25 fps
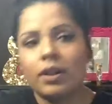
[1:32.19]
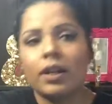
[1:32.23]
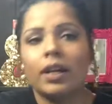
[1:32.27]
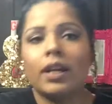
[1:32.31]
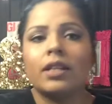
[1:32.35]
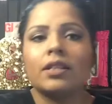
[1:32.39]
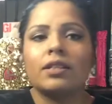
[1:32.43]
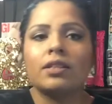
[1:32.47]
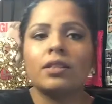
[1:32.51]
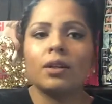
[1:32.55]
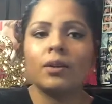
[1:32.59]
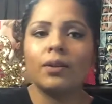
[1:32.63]
Okay,
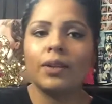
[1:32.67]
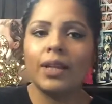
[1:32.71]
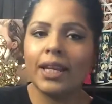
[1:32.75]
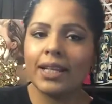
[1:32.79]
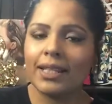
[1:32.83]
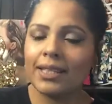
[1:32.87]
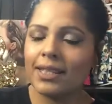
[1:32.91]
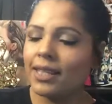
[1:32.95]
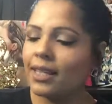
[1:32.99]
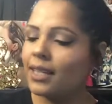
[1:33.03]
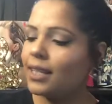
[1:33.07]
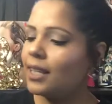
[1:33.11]
so
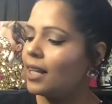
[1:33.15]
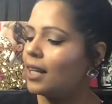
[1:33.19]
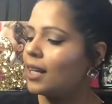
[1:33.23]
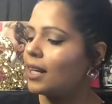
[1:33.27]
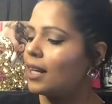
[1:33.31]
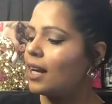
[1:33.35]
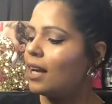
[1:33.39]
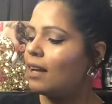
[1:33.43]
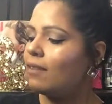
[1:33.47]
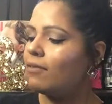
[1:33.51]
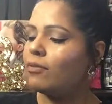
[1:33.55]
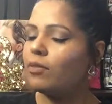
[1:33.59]
next thing that I
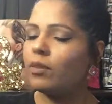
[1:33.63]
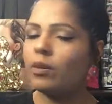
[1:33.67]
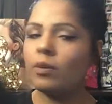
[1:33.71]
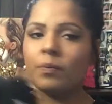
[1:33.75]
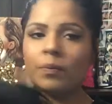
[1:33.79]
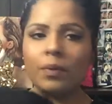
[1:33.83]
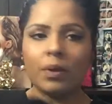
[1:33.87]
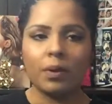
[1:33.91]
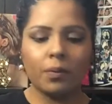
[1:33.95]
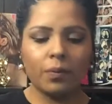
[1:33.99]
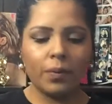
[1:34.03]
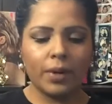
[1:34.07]
got
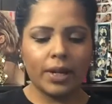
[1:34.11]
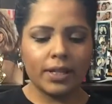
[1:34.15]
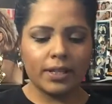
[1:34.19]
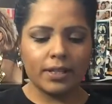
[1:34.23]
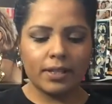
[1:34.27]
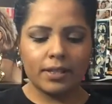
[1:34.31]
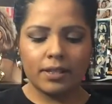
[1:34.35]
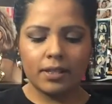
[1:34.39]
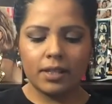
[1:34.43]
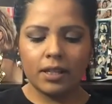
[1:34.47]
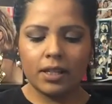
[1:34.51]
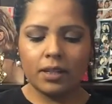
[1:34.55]
from Wet
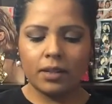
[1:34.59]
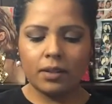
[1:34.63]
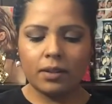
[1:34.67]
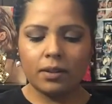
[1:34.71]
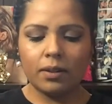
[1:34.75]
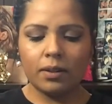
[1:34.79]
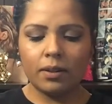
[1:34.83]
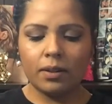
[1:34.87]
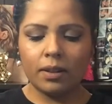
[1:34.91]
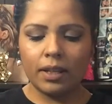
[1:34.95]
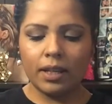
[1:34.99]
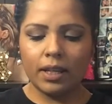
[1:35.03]

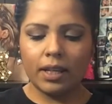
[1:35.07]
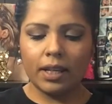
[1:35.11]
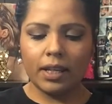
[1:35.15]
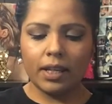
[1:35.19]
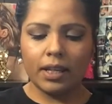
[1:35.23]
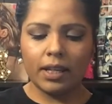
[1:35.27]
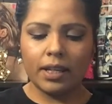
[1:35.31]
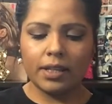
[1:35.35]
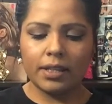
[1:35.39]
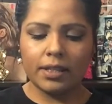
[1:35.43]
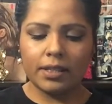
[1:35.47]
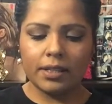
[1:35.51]
Seal
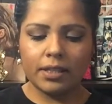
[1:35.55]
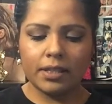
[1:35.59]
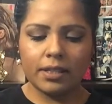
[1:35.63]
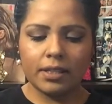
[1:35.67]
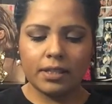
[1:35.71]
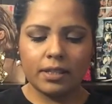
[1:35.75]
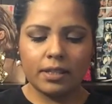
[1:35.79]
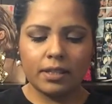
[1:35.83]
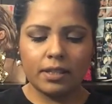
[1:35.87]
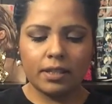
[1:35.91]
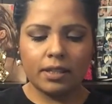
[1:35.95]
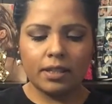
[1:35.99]

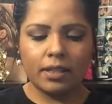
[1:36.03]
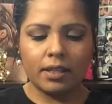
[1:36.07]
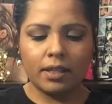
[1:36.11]
is